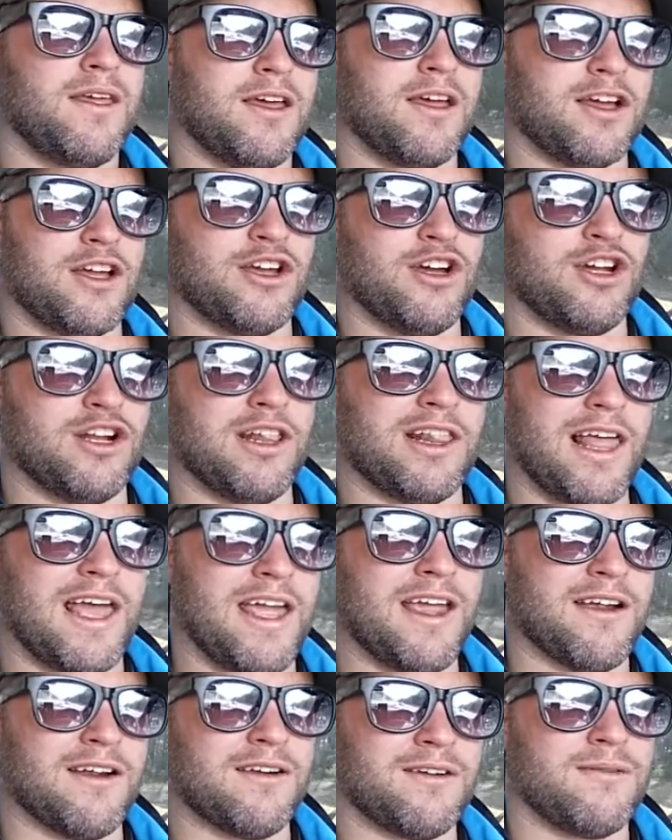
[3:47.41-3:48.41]
a good
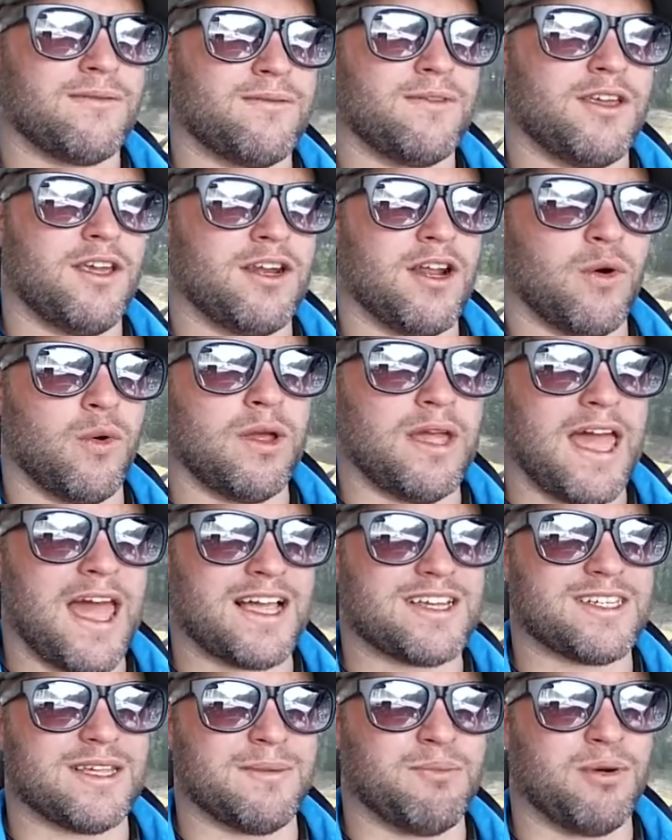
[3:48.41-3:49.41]
layer. You know, we
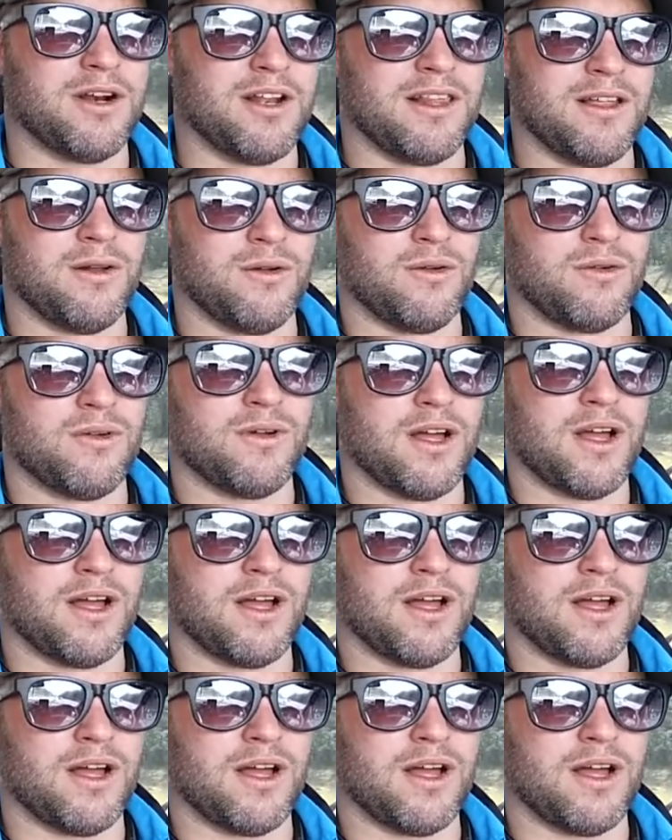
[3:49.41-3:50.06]
actually put a little